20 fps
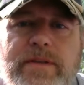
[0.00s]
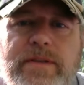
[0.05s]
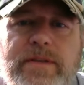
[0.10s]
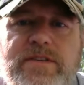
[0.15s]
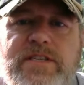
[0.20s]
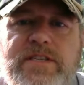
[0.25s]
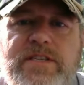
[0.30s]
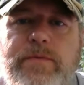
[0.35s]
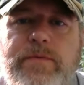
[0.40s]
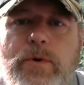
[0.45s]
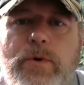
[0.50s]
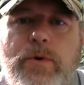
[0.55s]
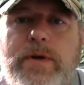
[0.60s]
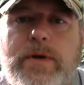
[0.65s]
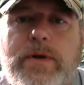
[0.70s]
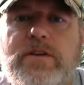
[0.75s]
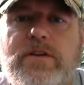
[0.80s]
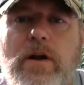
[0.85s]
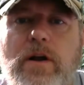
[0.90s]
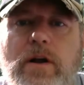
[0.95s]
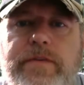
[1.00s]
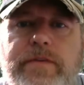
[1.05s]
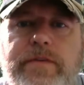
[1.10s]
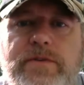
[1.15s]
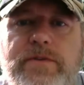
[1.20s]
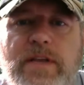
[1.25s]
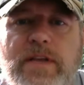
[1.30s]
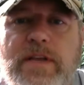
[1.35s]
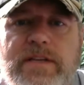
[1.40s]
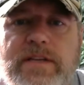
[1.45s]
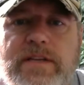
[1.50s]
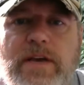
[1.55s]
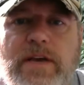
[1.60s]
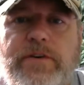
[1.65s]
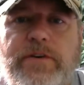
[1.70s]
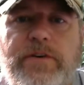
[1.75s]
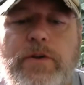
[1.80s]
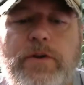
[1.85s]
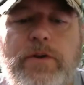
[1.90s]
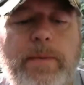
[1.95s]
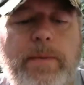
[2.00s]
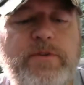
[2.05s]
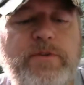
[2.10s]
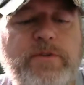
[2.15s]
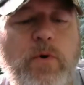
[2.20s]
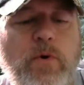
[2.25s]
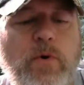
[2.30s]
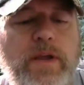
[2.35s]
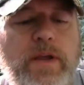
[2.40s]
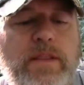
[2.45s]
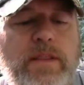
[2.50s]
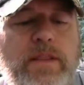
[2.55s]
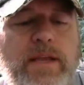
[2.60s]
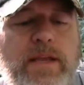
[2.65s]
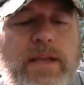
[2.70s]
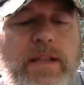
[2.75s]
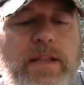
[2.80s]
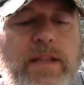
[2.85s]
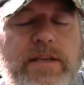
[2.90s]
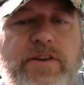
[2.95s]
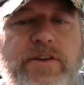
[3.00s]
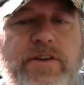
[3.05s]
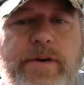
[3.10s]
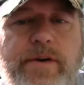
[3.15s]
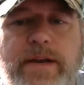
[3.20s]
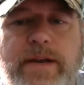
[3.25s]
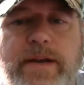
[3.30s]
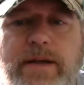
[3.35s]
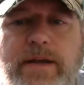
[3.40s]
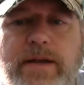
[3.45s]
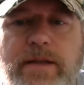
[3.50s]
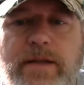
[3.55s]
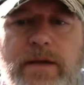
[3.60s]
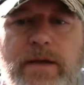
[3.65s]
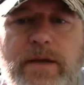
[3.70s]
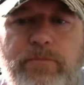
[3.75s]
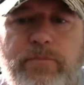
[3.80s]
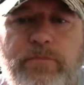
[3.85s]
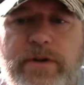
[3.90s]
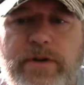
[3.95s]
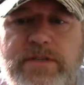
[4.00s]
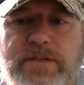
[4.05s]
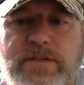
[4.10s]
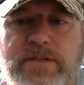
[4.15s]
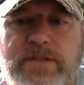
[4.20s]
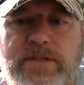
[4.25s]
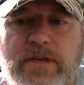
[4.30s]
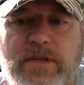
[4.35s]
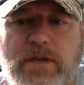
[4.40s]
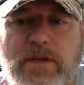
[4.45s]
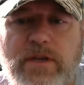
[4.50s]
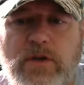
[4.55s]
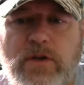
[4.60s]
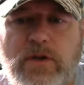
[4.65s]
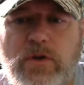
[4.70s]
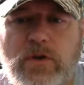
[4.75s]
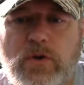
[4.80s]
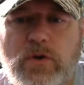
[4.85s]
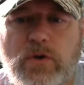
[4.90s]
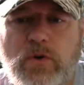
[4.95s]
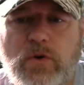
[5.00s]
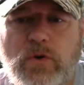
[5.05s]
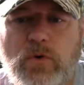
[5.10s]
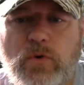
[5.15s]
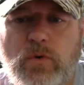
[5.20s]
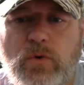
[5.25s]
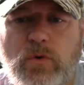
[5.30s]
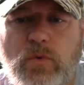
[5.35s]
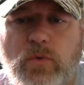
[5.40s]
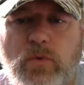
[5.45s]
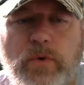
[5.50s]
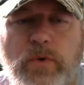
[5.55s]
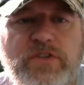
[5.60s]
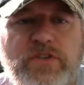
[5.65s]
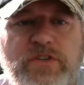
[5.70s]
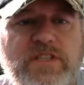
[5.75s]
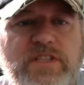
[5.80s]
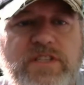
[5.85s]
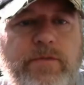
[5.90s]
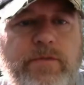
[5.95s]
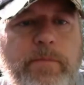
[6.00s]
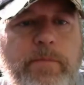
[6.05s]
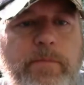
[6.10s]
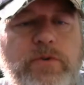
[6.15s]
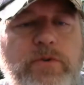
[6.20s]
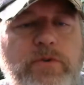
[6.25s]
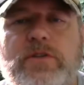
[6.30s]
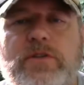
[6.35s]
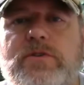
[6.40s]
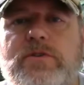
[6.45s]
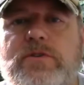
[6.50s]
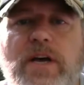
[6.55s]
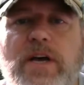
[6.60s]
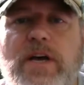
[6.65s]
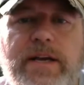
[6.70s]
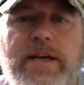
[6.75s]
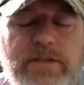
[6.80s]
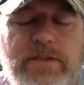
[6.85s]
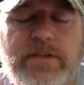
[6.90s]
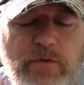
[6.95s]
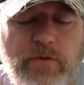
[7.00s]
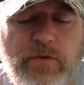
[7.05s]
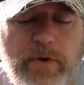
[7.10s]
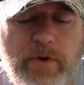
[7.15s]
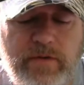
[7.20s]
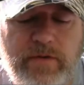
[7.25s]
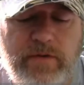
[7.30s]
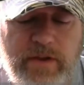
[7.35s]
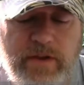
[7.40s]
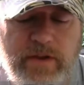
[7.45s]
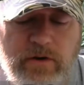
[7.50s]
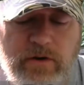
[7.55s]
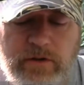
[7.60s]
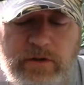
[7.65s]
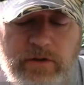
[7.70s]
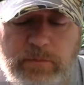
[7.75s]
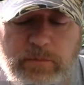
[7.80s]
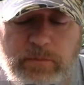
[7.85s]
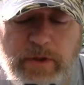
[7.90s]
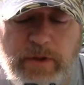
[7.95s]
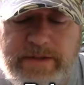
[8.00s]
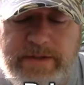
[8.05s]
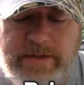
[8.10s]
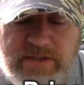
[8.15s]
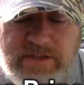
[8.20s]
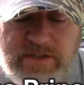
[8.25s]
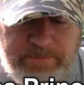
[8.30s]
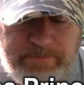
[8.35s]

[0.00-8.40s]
this is Steve with Quick Cigar Reviews. This afternoon I'm smoking the La Sirena Prince, which is the Robusto size from one of the earlier blends.